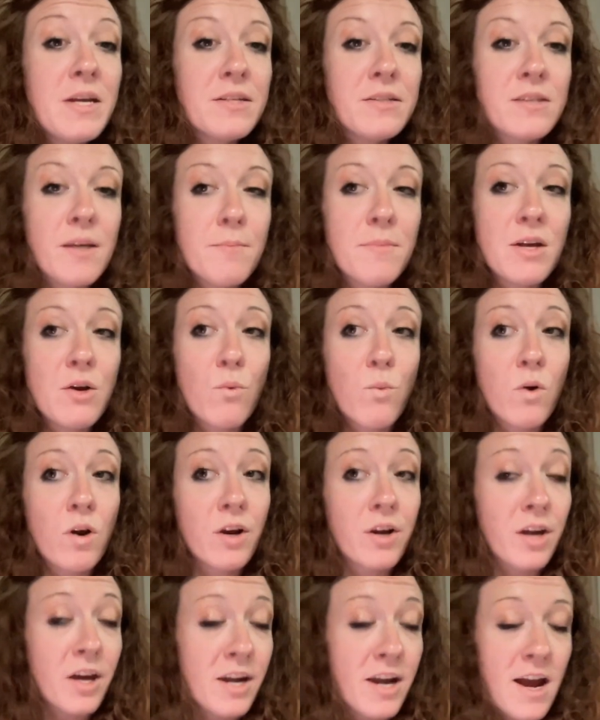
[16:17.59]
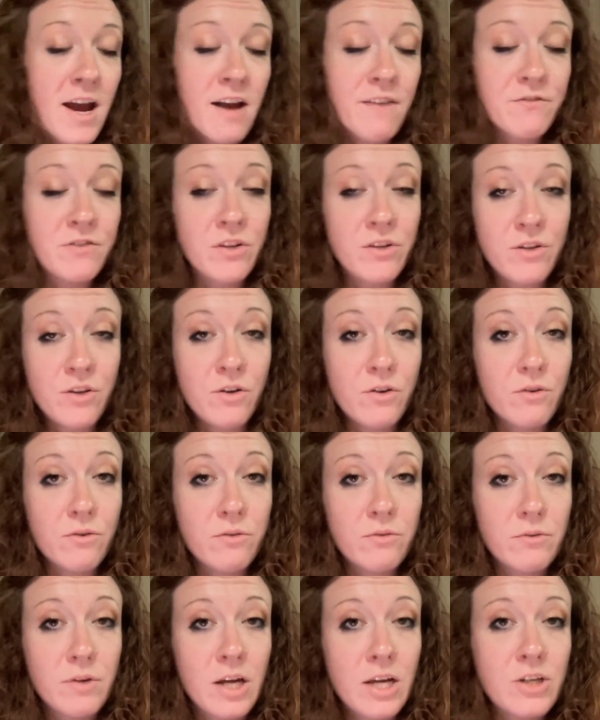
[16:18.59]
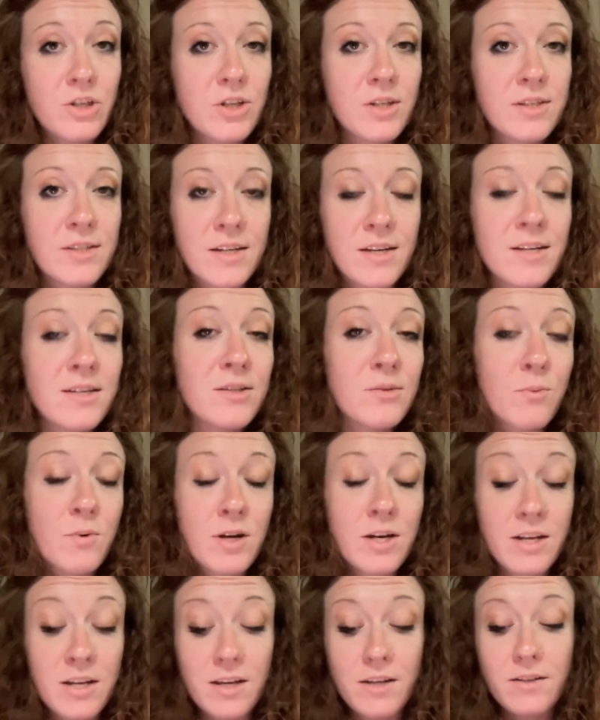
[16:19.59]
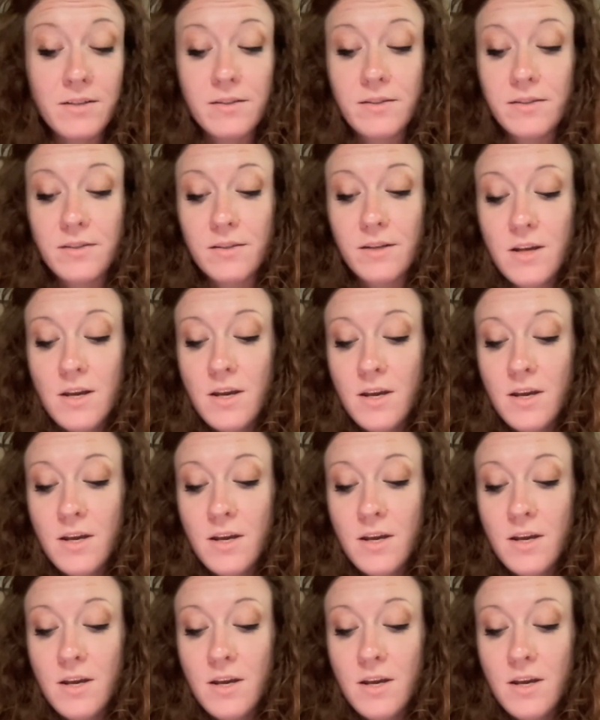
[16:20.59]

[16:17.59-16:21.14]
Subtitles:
is something we're gonna have to do. It just is what it is.